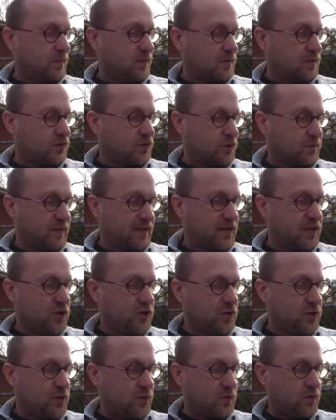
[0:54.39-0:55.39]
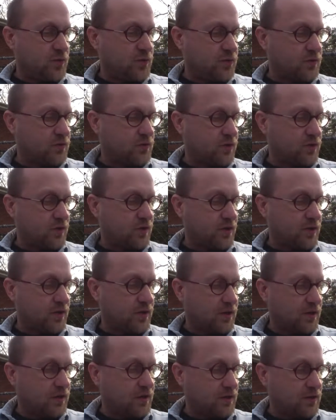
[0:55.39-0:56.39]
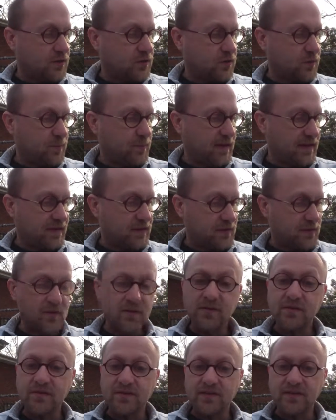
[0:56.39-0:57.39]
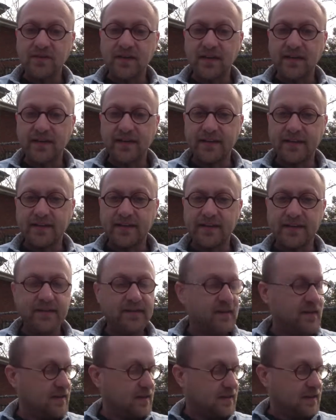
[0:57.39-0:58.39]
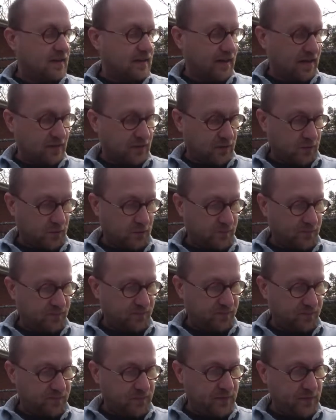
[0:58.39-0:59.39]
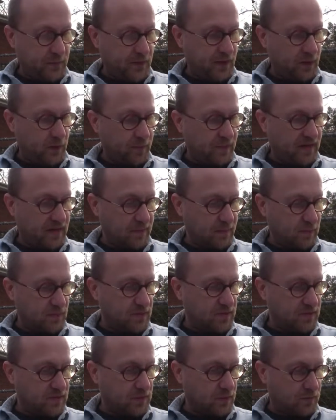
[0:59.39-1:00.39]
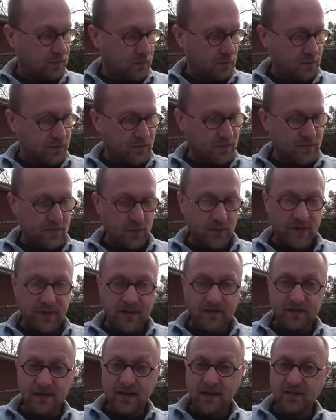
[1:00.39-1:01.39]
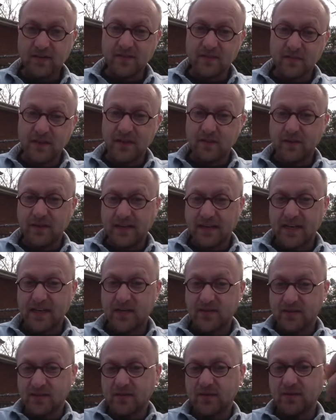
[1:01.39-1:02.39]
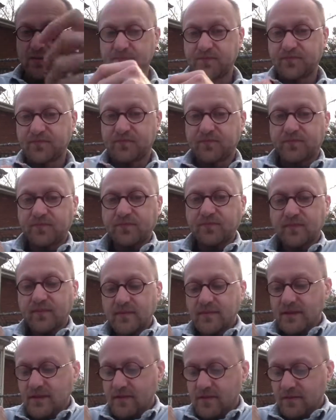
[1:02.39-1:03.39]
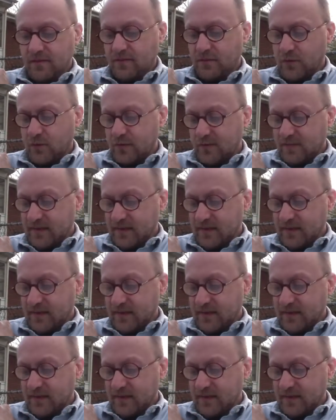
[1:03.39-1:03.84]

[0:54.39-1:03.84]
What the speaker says: should be used to better society and to help people and so forth. So he found some applications for the